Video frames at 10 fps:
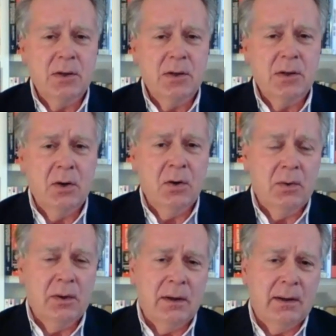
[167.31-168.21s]

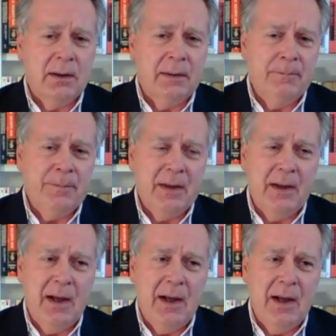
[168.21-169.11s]
so
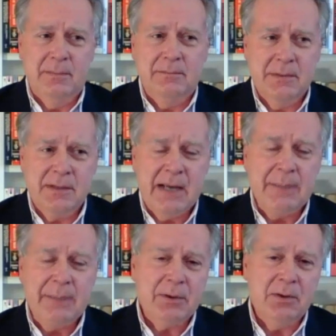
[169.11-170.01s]
I'm
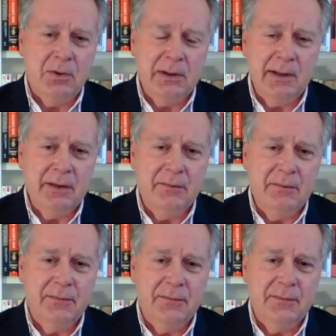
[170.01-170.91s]
skeptical that they have
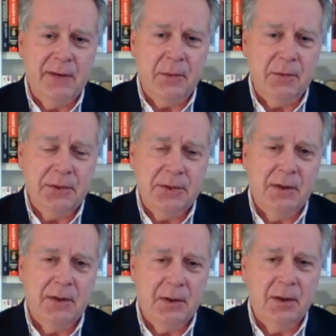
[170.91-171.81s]
found religion
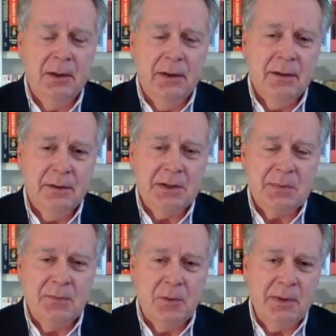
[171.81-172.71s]
here just
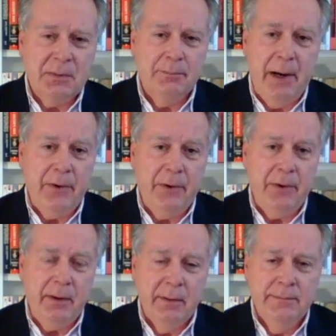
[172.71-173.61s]
before being buried.